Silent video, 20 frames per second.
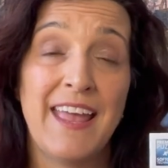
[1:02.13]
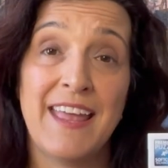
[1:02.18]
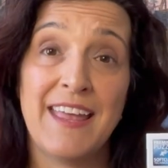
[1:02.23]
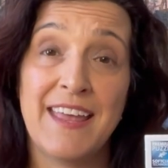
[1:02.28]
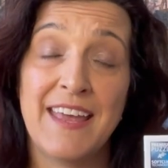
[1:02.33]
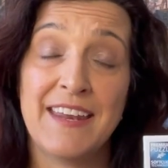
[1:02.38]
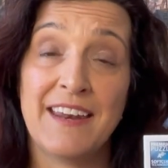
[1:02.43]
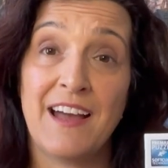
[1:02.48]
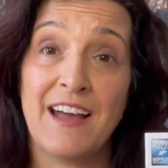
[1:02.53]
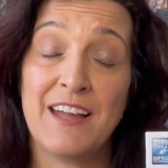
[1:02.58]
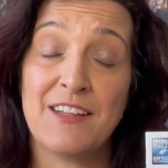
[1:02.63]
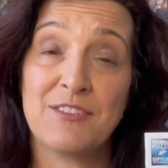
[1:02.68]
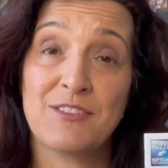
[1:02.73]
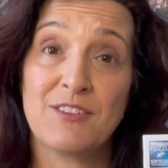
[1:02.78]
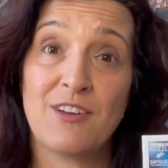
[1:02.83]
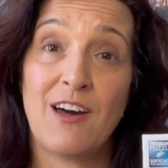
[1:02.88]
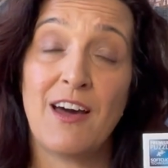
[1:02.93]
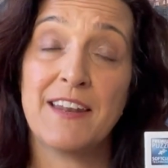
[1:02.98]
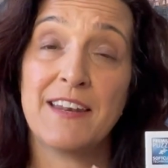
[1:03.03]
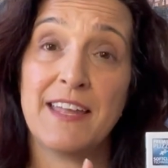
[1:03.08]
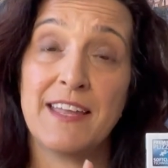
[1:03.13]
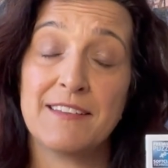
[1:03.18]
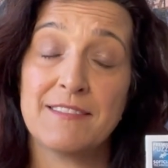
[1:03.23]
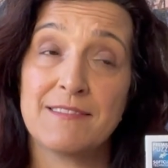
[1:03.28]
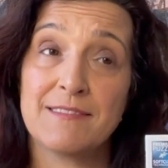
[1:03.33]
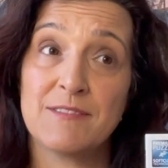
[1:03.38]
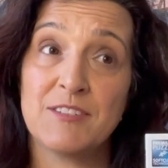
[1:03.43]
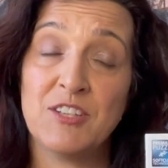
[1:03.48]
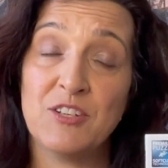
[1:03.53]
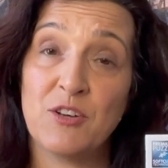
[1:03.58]
And I thought,
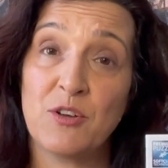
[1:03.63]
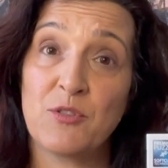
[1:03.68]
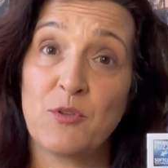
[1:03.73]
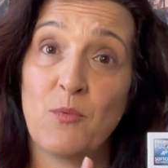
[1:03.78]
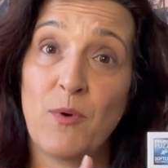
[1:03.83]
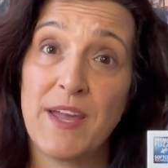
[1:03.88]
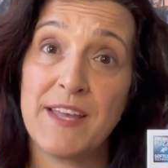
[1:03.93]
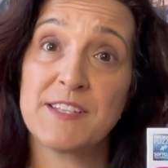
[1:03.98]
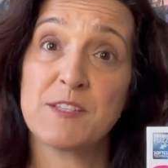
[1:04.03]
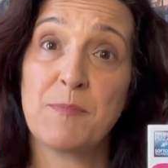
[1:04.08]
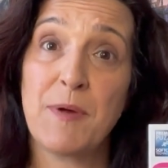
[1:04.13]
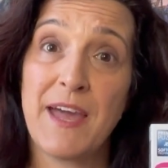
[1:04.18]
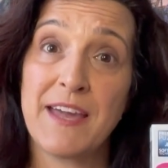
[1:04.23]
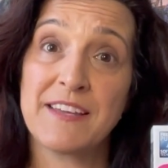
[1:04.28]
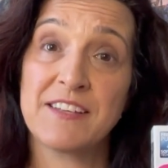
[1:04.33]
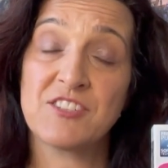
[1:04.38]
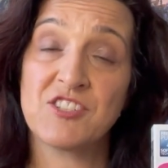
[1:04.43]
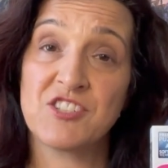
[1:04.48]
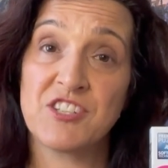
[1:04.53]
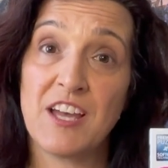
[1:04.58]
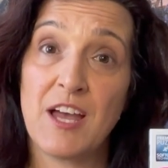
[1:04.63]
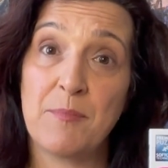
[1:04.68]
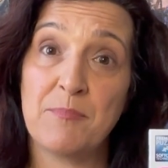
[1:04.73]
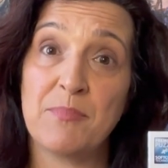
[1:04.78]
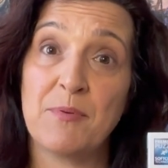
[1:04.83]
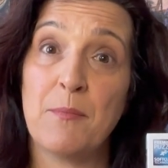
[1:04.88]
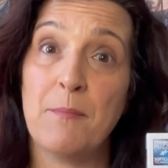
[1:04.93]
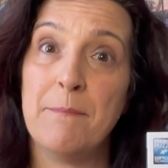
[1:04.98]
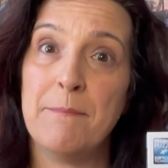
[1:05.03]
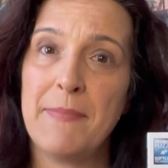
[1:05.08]
you know, the way it's packaged
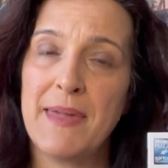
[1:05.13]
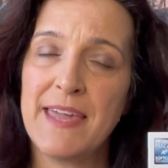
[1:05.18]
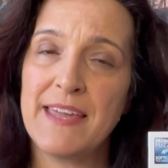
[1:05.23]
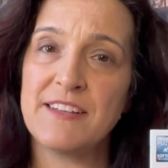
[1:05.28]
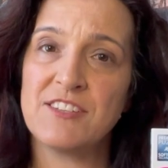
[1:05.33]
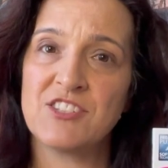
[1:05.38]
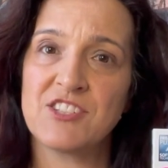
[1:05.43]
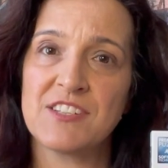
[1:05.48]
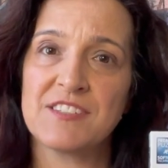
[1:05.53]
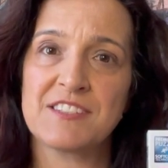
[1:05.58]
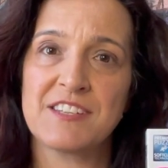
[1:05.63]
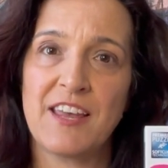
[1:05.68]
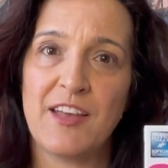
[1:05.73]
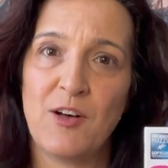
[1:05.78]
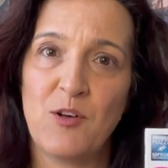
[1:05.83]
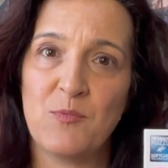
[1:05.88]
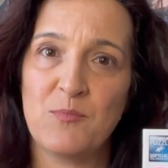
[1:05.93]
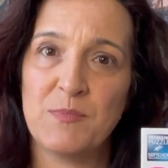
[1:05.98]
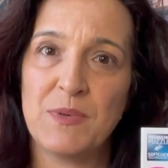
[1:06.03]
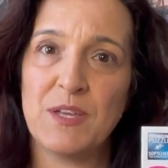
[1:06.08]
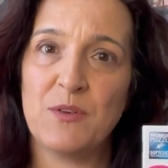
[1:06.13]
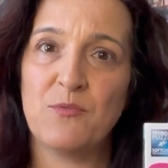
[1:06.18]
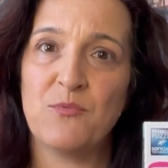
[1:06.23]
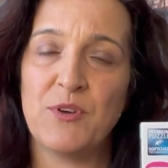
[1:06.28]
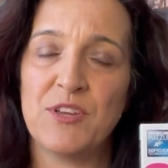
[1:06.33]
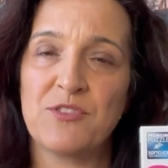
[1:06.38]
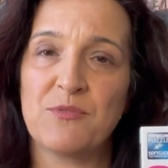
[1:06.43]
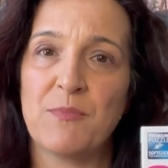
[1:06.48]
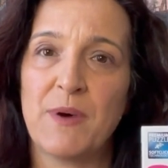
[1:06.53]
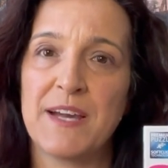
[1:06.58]
up may just help me
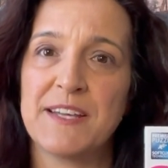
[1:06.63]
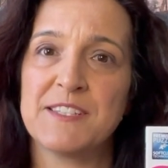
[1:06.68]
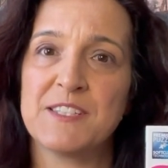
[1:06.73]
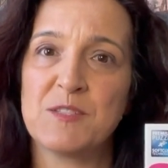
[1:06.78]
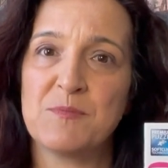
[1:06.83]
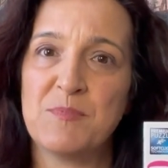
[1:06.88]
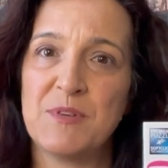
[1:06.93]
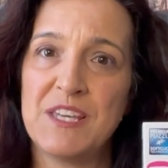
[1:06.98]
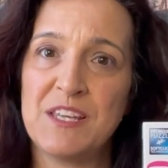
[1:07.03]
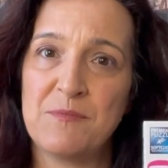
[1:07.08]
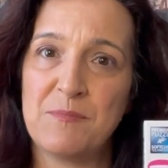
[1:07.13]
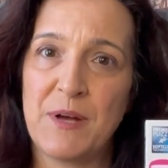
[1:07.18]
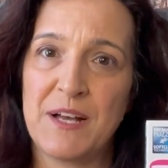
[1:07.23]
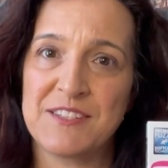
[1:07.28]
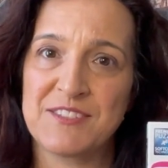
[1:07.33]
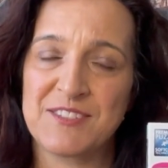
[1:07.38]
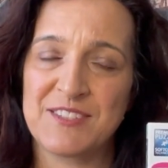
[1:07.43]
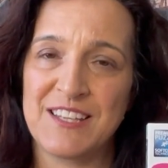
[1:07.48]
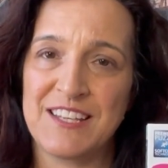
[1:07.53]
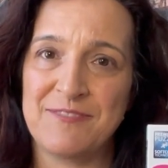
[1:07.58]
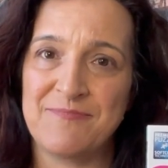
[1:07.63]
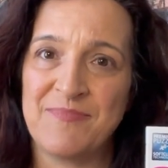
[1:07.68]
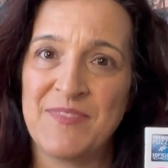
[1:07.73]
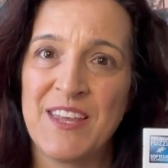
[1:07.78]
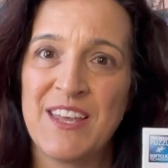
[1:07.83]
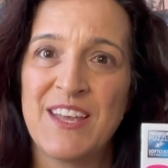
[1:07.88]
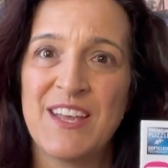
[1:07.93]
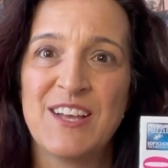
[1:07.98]
with my speed puzzling.